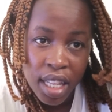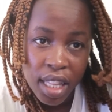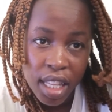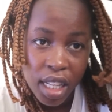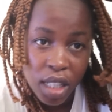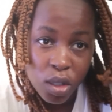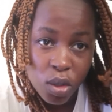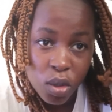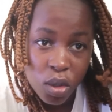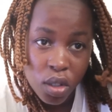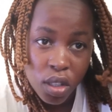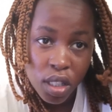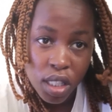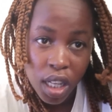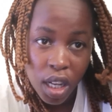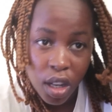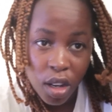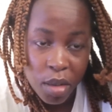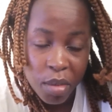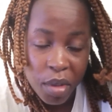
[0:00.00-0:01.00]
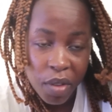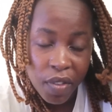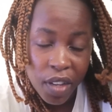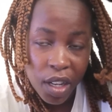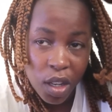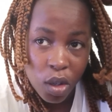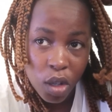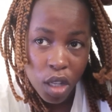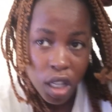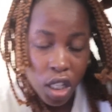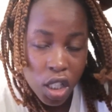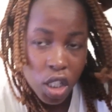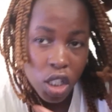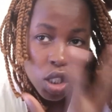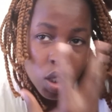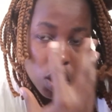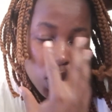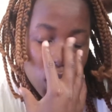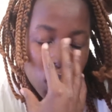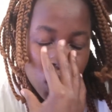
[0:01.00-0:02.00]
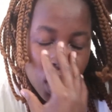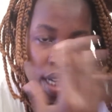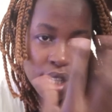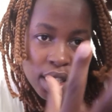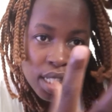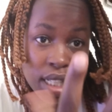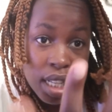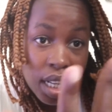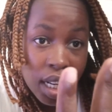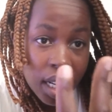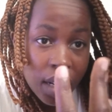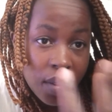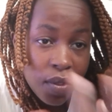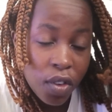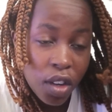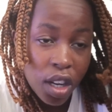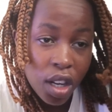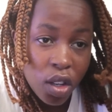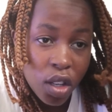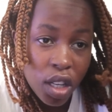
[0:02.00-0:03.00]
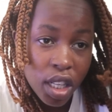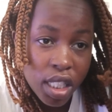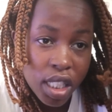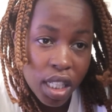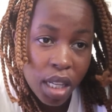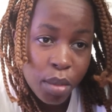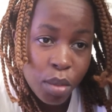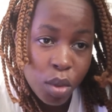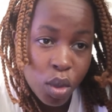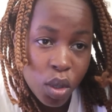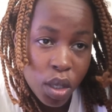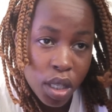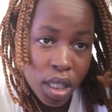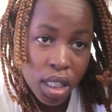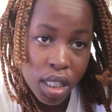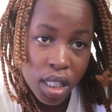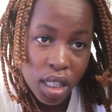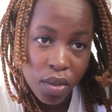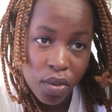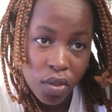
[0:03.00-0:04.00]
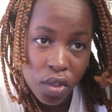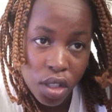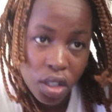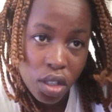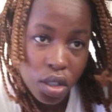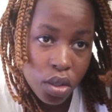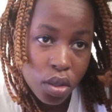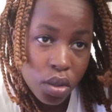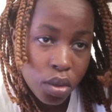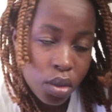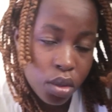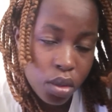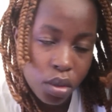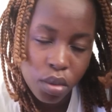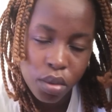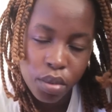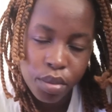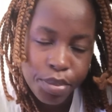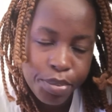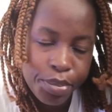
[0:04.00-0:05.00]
that could not allow me even look into a screen for a long time to edit a video so